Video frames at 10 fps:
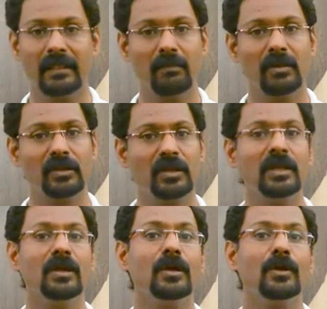Number
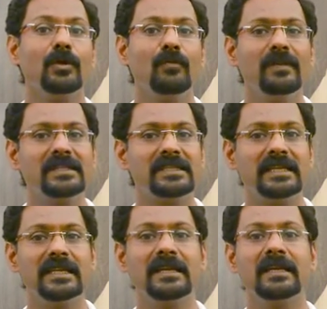3, you will
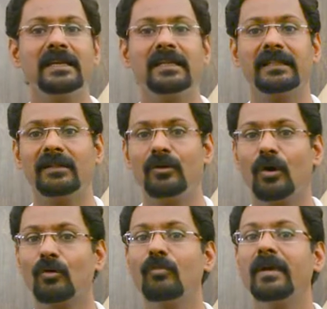see the
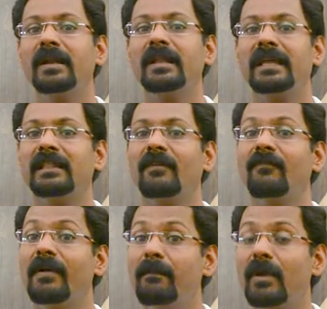document in the
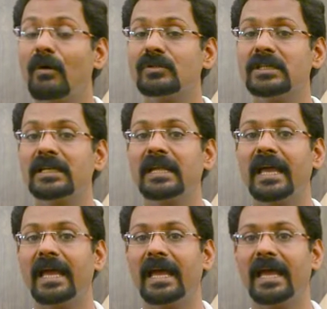web browser
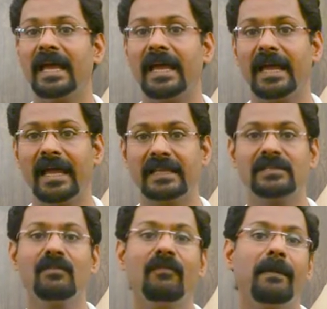as
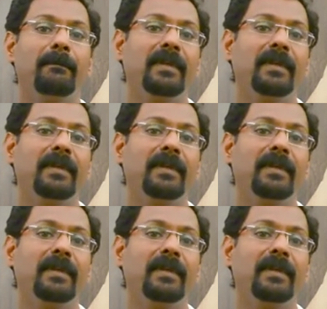a web